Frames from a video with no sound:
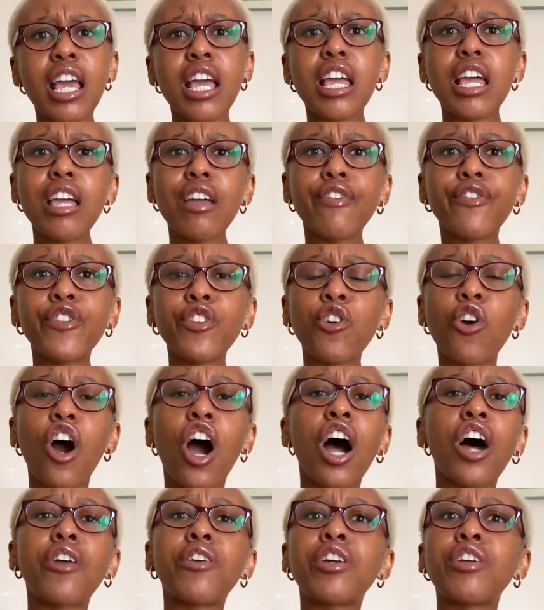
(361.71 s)
If you
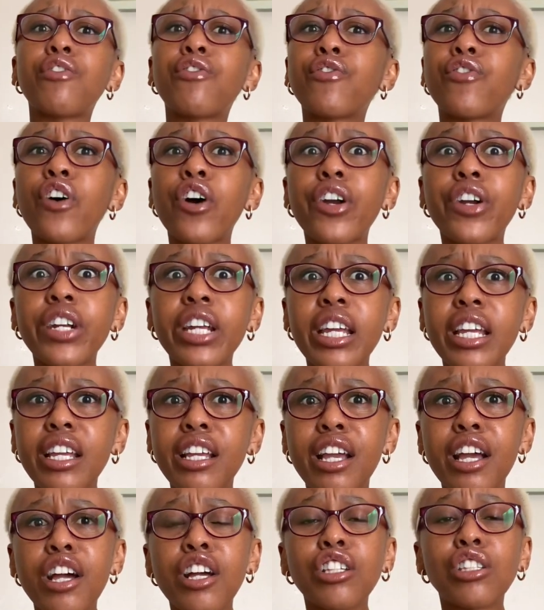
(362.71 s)
are
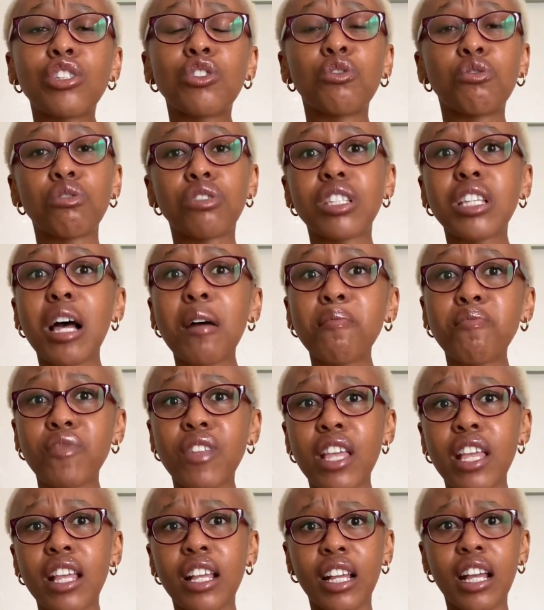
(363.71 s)
referring to
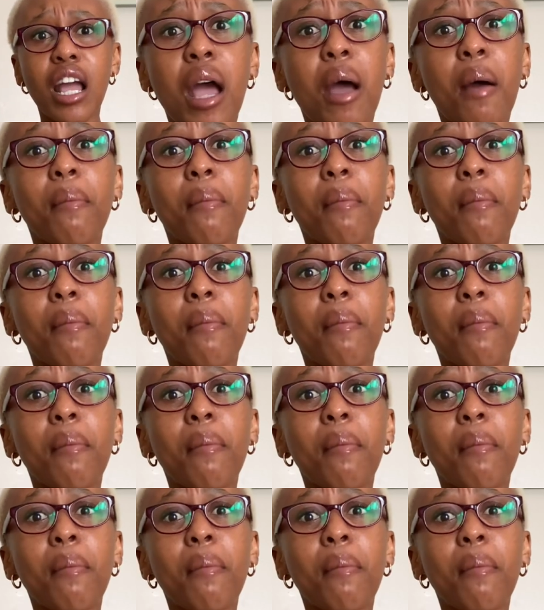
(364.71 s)
something,